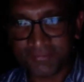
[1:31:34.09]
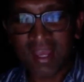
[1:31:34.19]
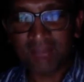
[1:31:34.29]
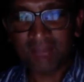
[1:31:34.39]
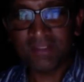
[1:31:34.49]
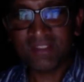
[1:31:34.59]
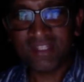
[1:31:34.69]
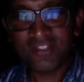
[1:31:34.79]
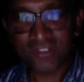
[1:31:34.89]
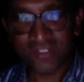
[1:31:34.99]

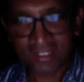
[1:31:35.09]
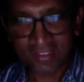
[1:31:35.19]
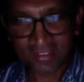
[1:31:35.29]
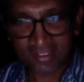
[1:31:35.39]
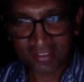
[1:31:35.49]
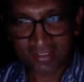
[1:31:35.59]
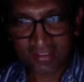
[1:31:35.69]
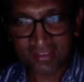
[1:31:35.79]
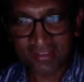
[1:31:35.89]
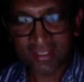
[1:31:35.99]
hypertension
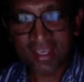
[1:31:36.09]
increases.